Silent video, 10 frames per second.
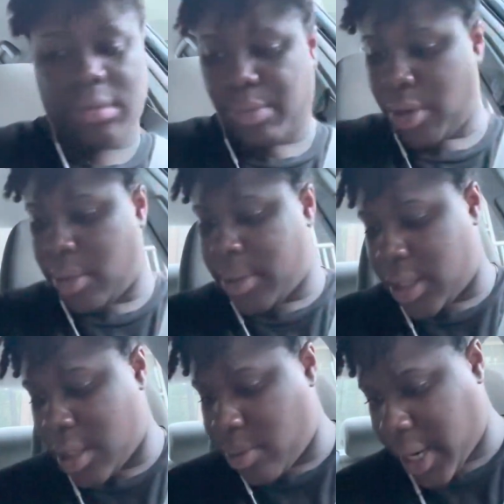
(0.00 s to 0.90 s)
Pretty
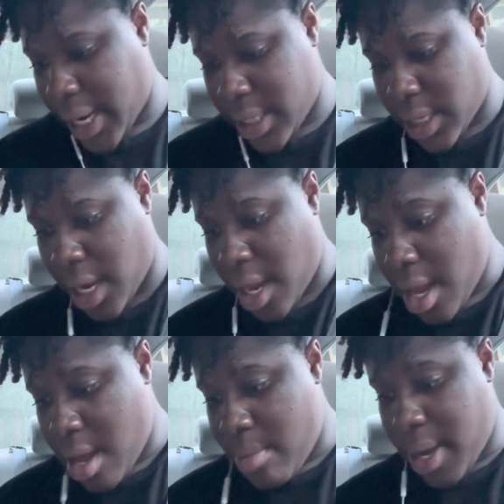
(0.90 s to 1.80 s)
much know what I had to say.
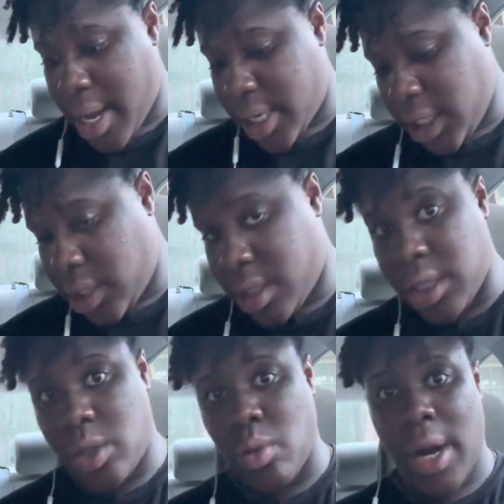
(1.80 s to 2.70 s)
But yeah,
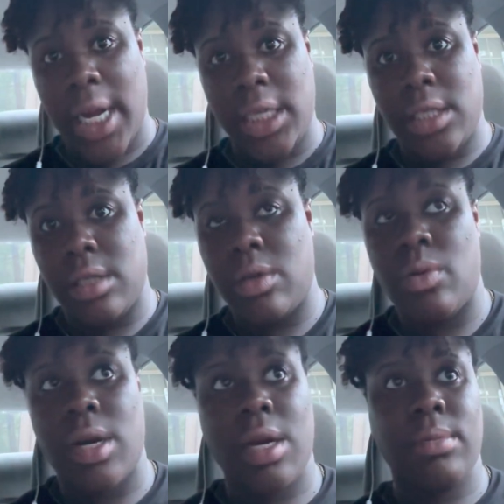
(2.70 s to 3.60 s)
just watch
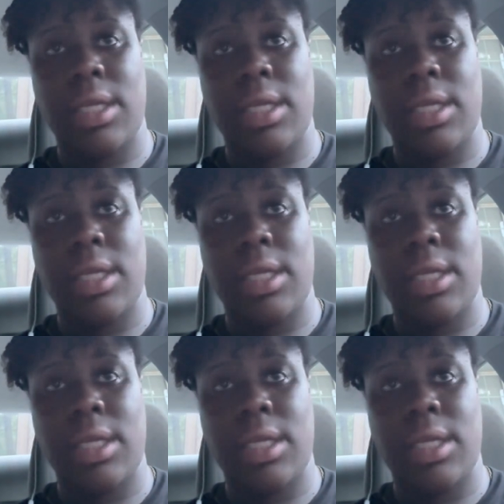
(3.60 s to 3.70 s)
what comes